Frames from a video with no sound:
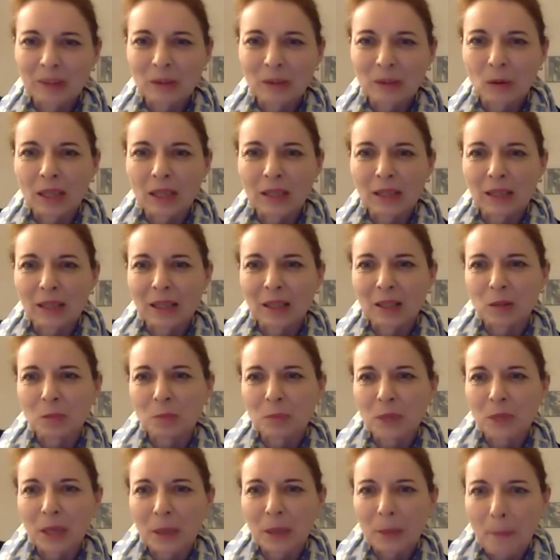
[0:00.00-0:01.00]
So let
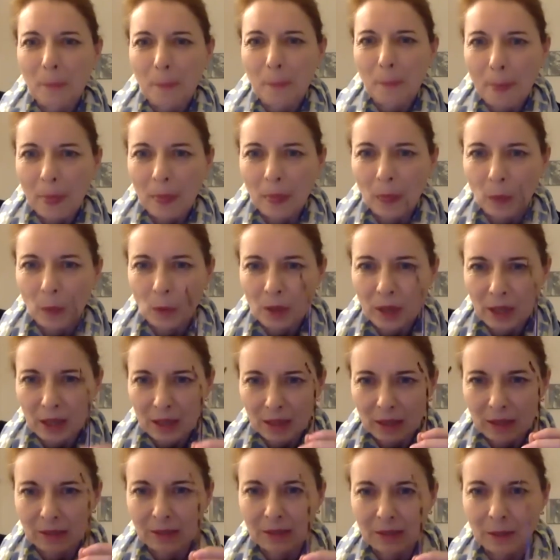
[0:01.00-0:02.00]
me look
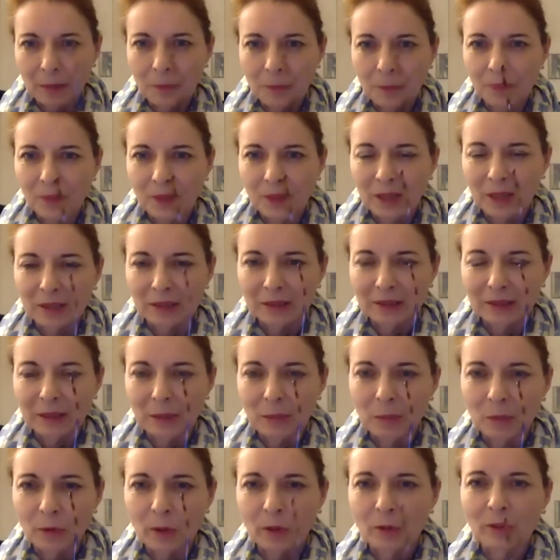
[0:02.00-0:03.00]
at some
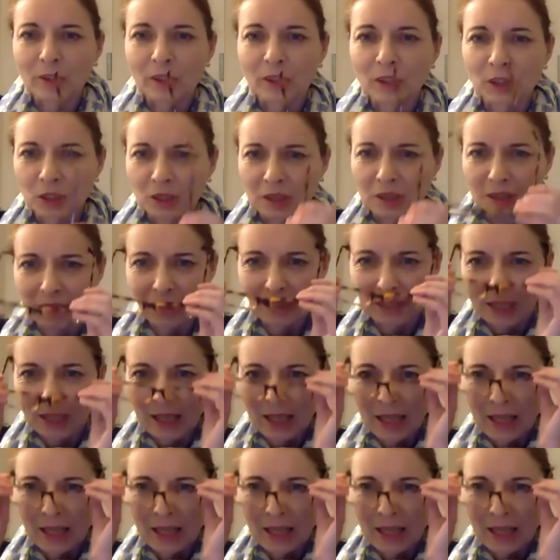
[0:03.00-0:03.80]
of the questions.